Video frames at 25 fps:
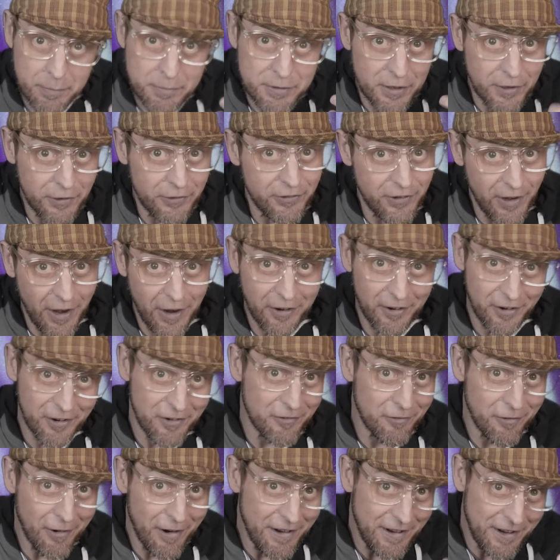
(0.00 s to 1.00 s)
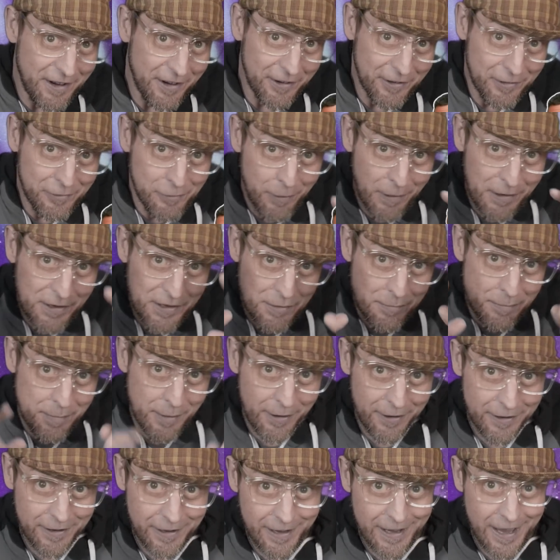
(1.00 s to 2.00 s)
Just Aaron right here, Question
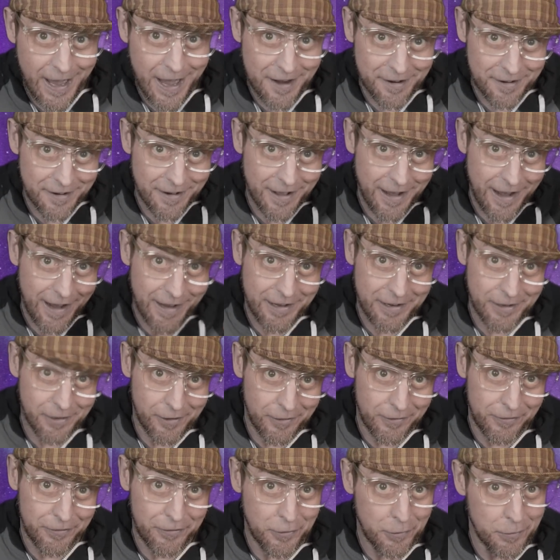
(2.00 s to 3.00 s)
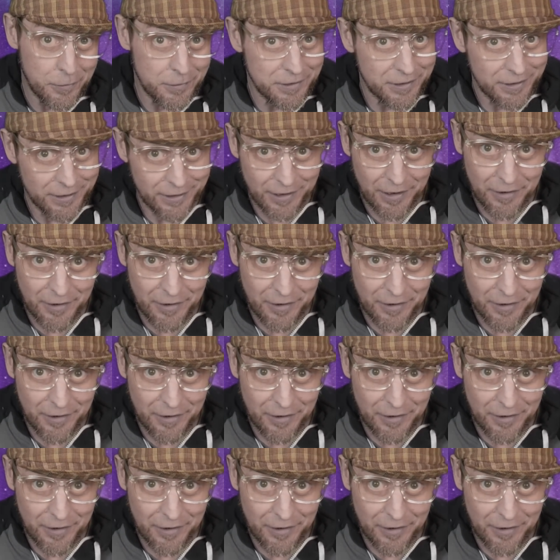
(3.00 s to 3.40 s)
Period Canada. How y'all doing?